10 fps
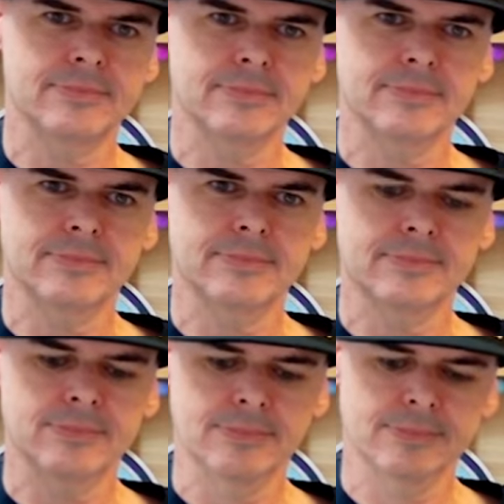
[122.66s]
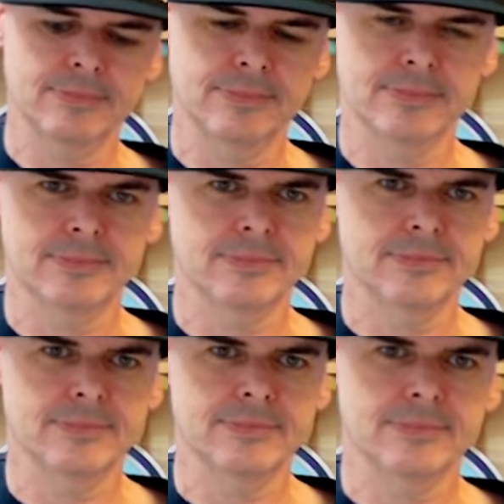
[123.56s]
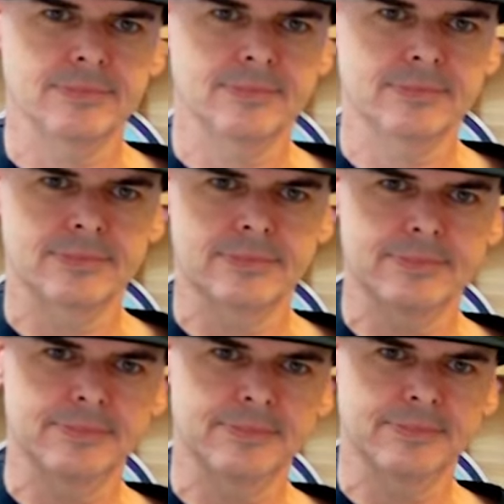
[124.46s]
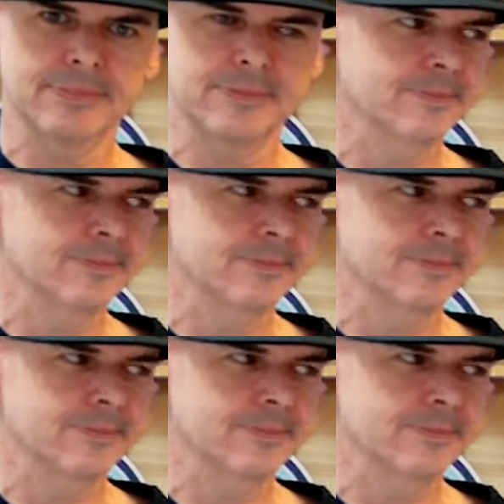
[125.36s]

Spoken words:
No words are spoken by the person on screen.